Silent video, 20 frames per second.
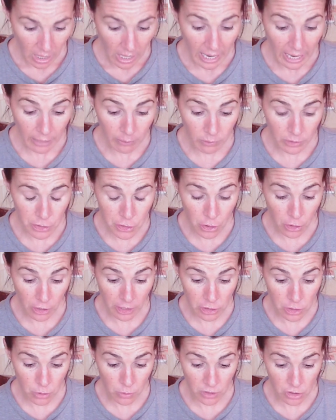On
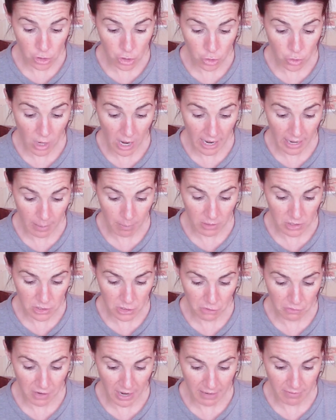returning to his tribe, the
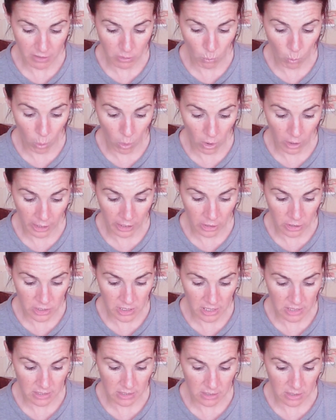surviving warrior
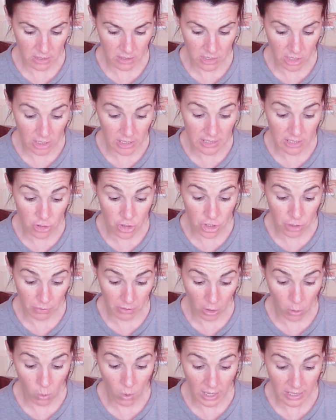does as she
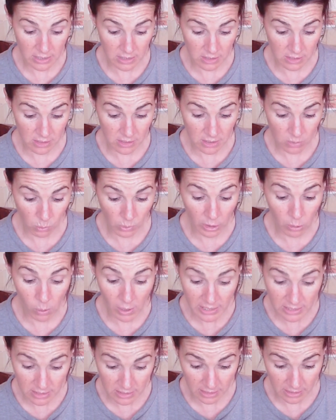
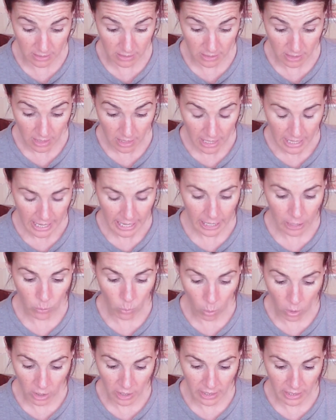requested and
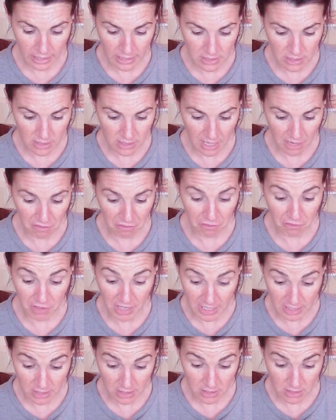organizes a
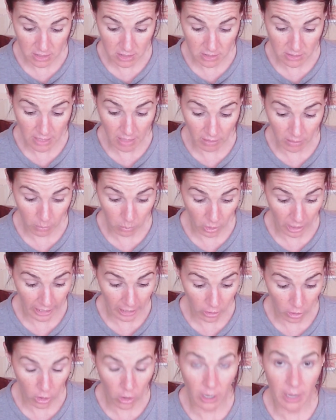feast to
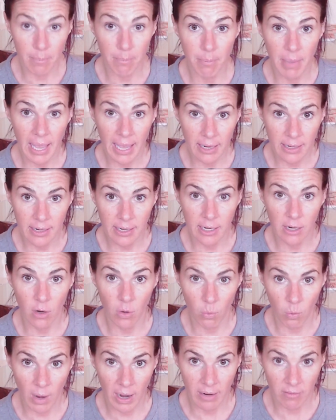celebrate her impending
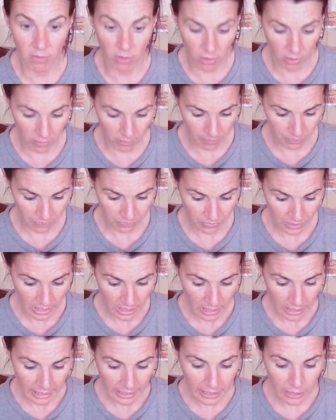arrival.
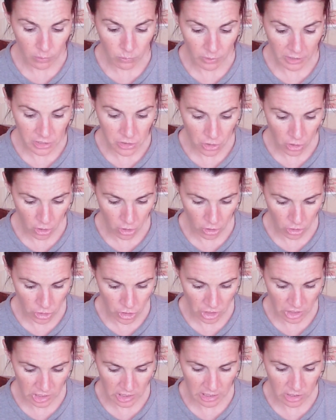In return,
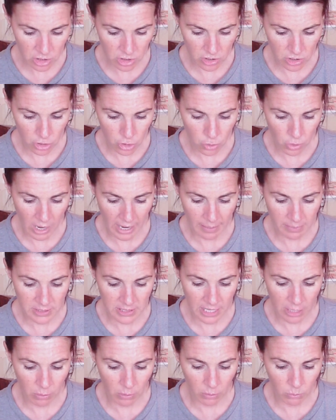she teaches the tribe
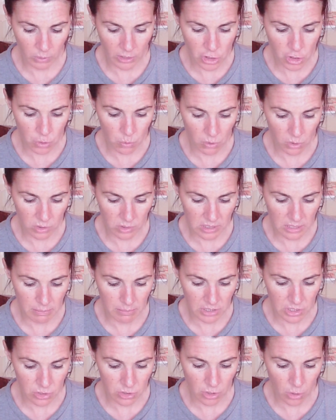sacred rituals and
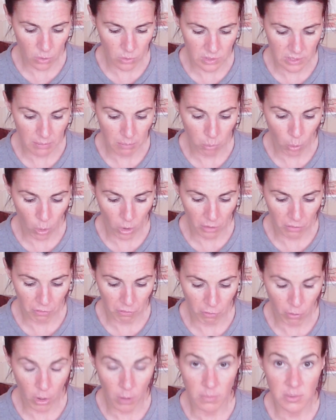bestows important
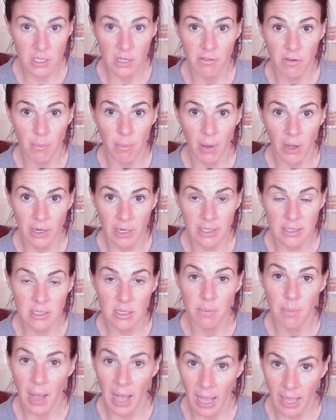forms of abundance
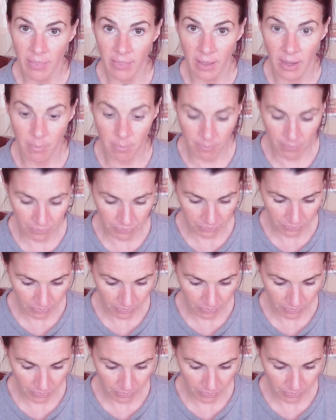upon them.